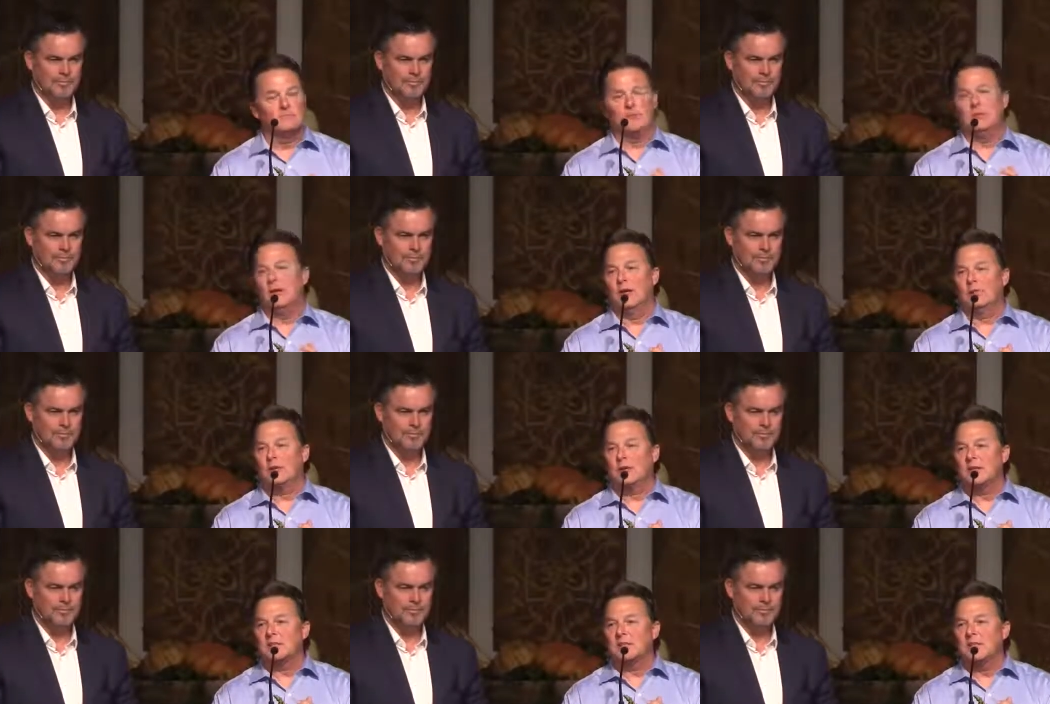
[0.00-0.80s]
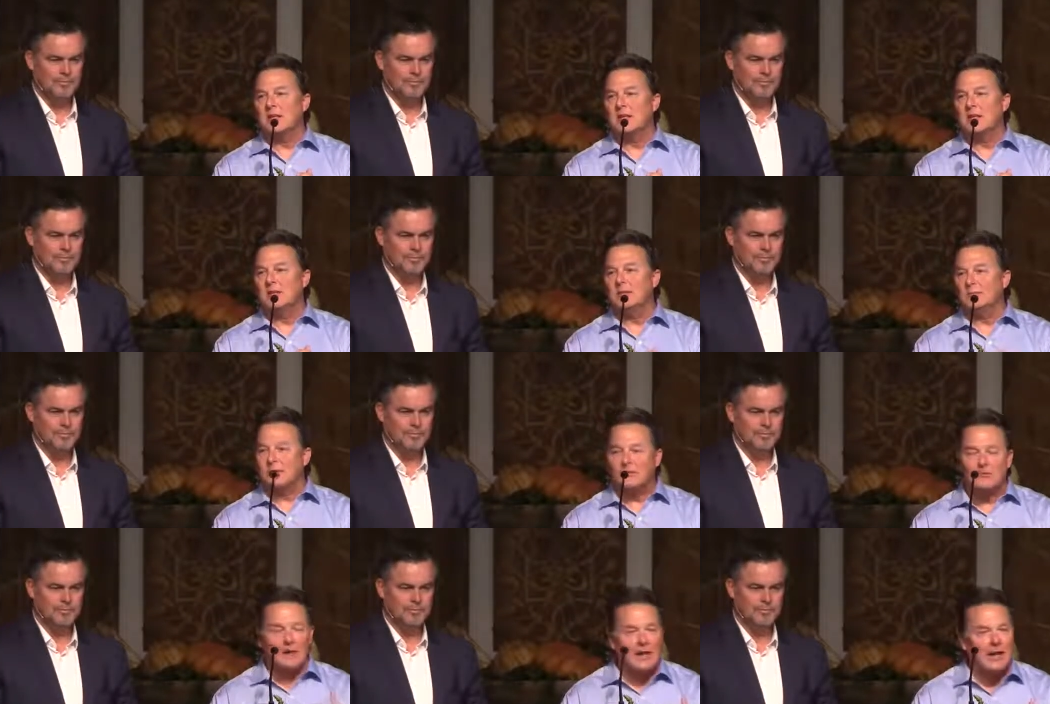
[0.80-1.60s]
Speaker 1: enough comes in, we
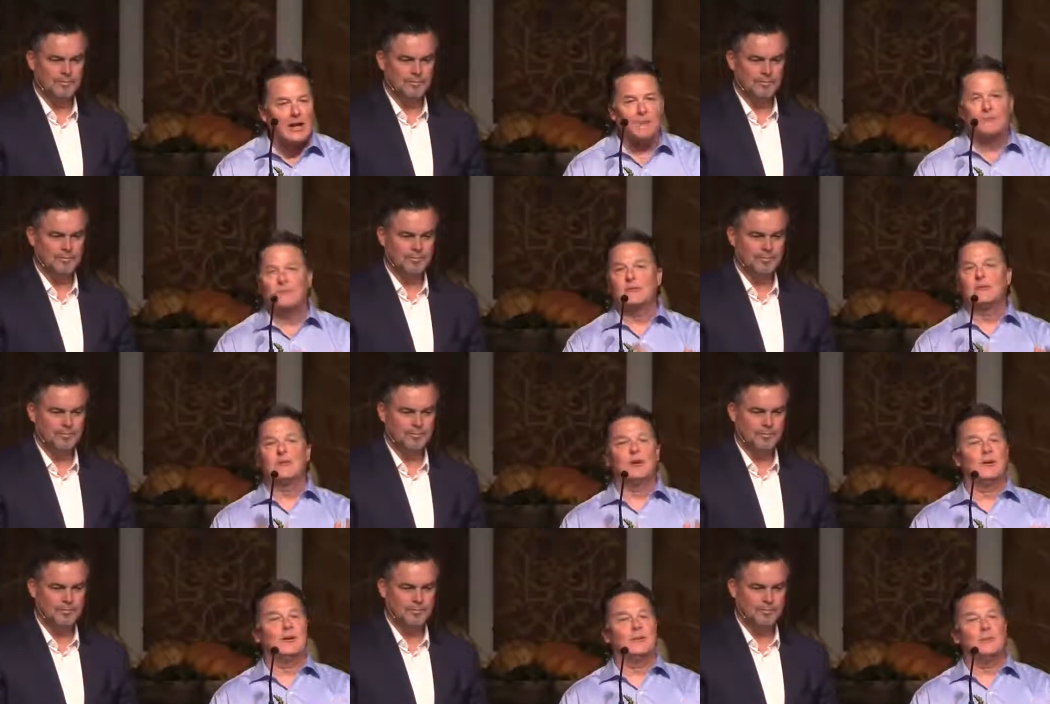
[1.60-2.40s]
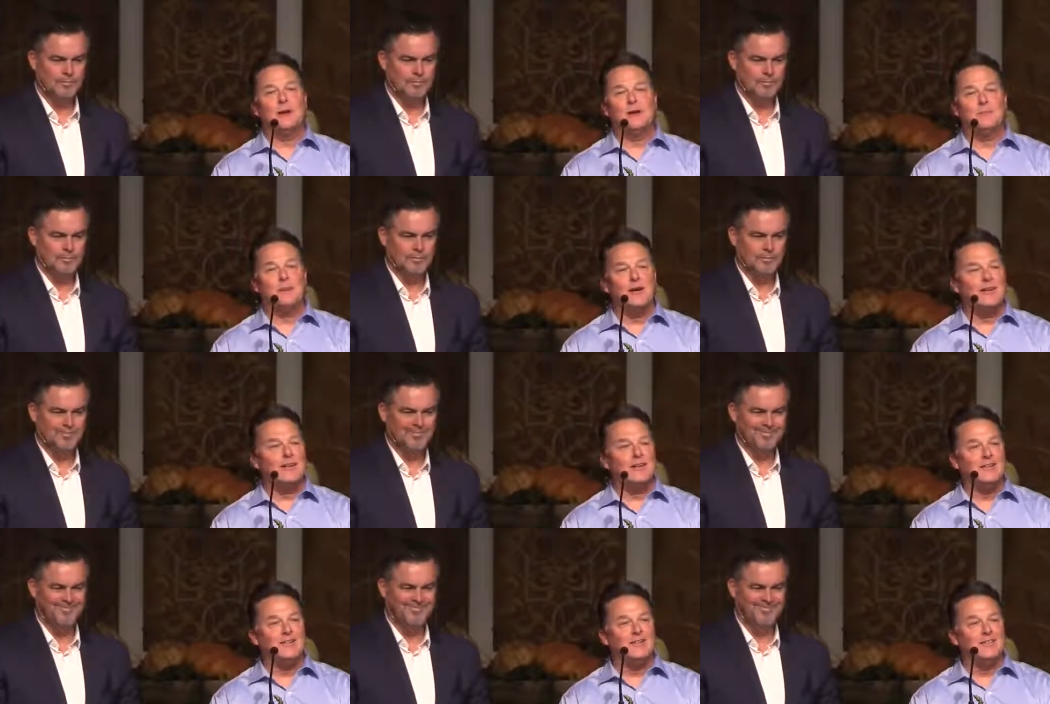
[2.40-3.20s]
don't have to talk about
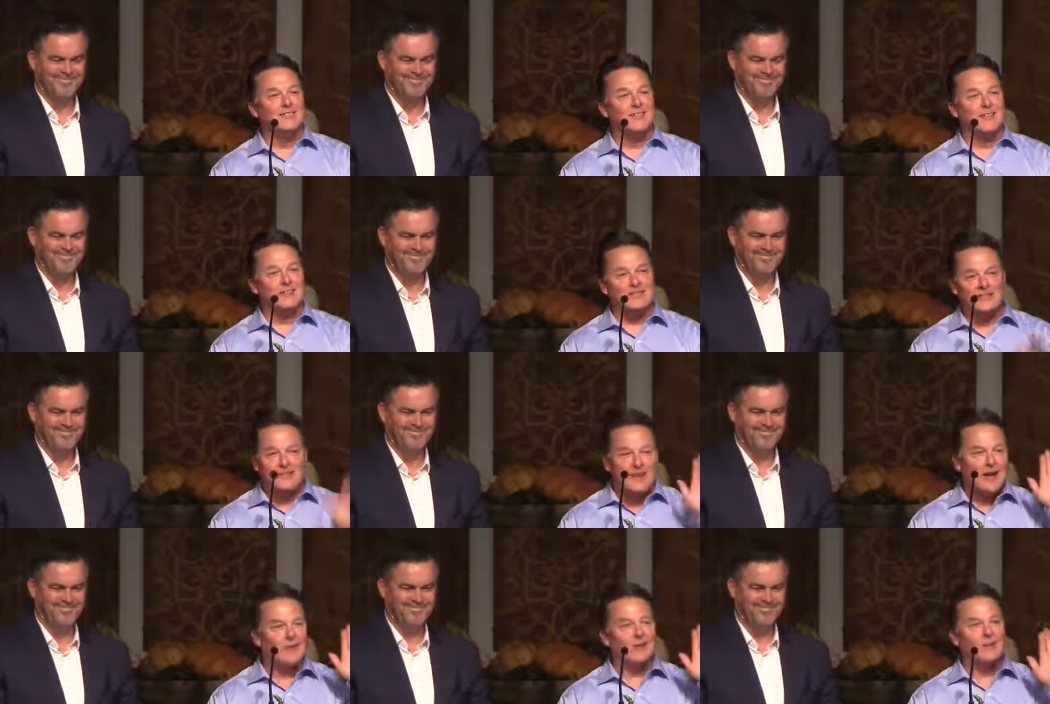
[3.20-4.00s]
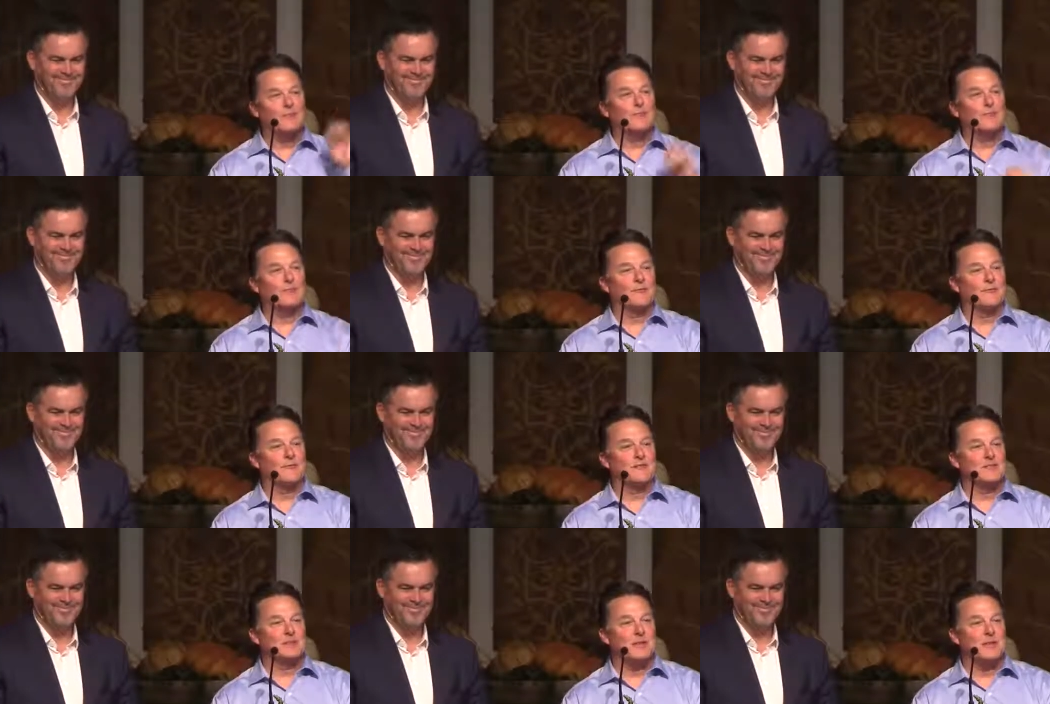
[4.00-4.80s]
money. That's how I'd prefer
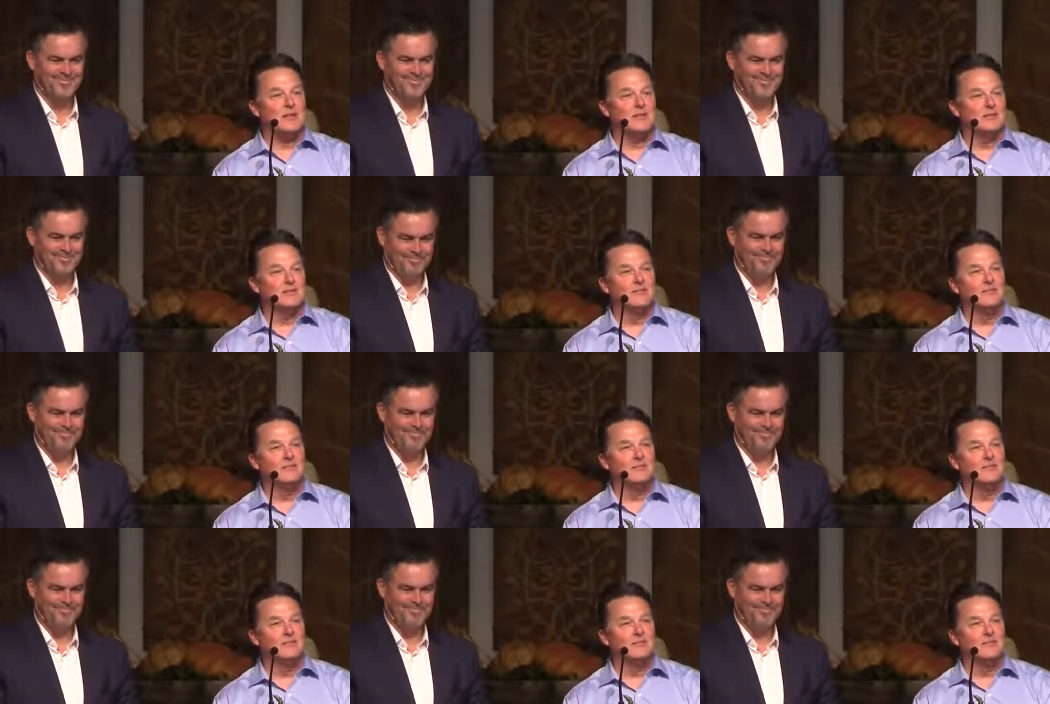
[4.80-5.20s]
it to be.